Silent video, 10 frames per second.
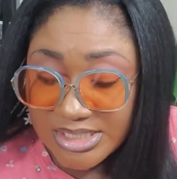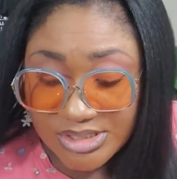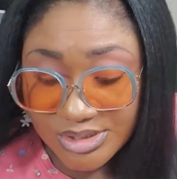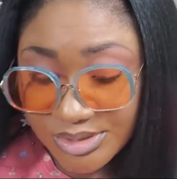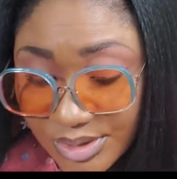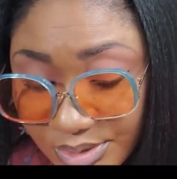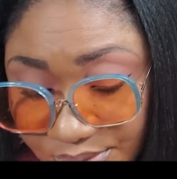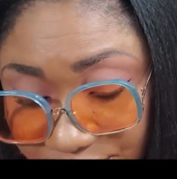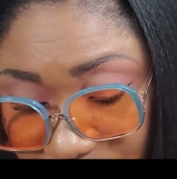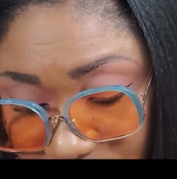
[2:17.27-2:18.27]
as you
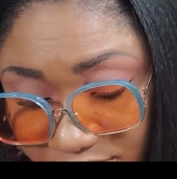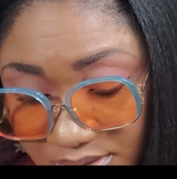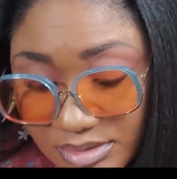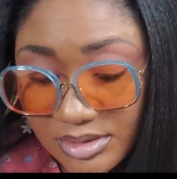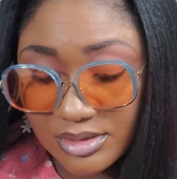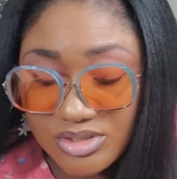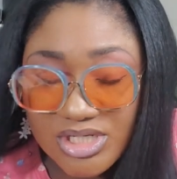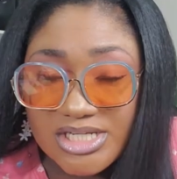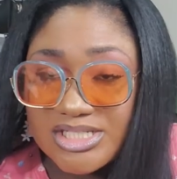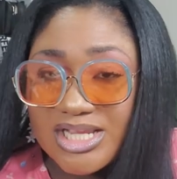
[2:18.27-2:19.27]
know, the
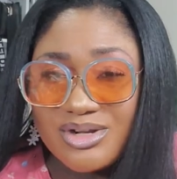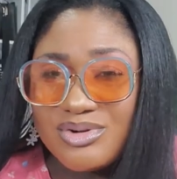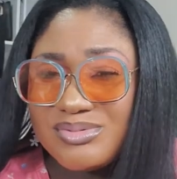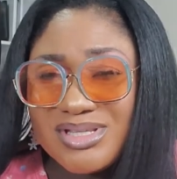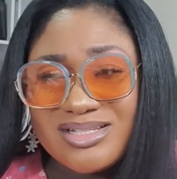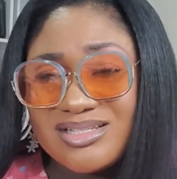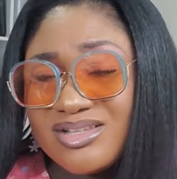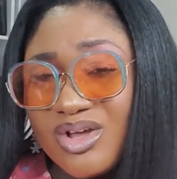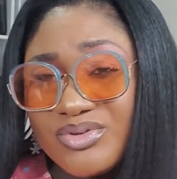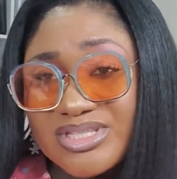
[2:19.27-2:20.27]
Giant Tiger website does
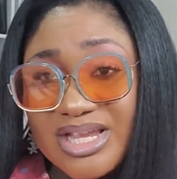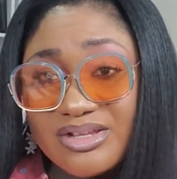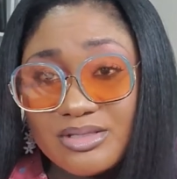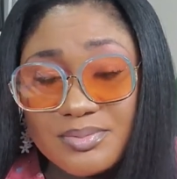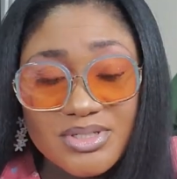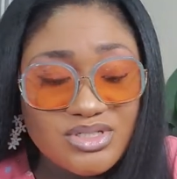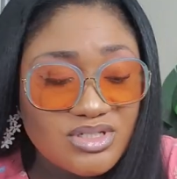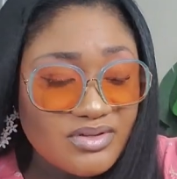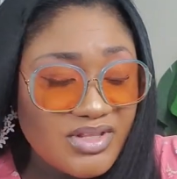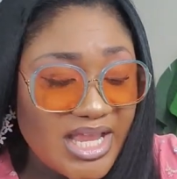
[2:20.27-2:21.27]
not always carry the
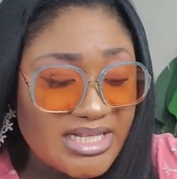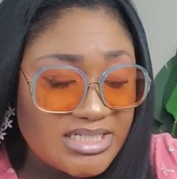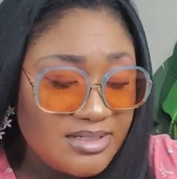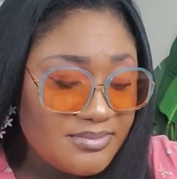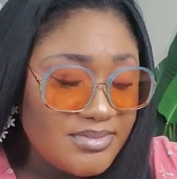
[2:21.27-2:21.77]
pictures of the item.